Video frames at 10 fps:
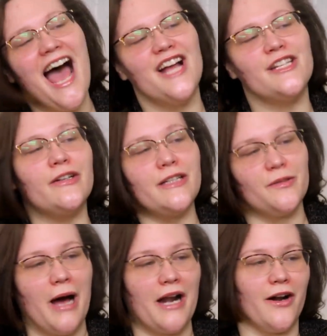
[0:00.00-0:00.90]
And I just looked in
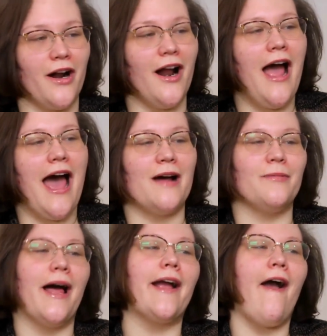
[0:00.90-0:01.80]
the monitor and
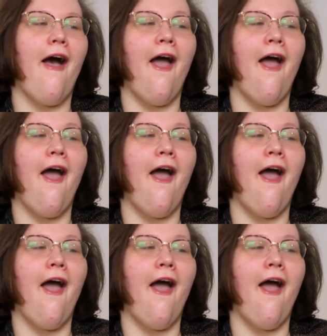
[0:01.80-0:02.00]
I'm like,